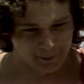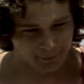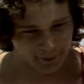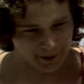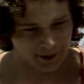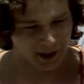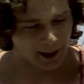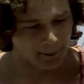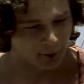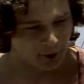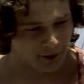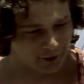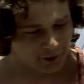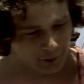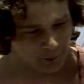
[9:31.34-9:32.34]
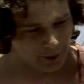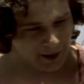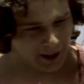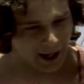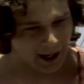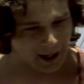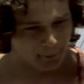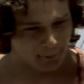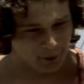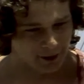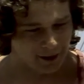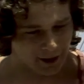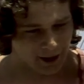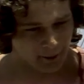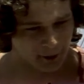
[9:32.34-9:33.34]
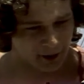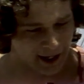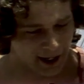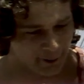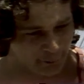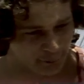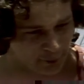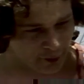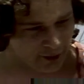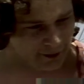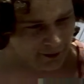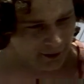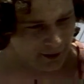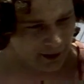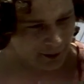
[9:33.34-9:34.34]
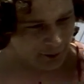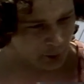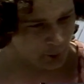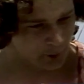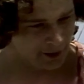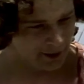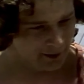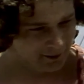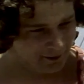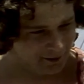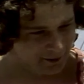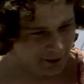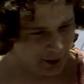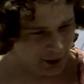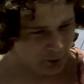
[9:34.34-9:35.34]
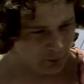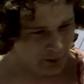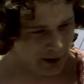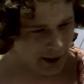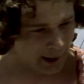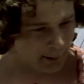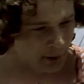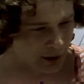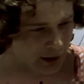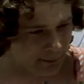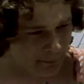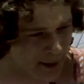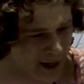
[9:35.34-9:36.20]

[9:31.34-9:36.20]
but I'm going to do it, and I'm going to have fun doing it, you know, and I'm going to come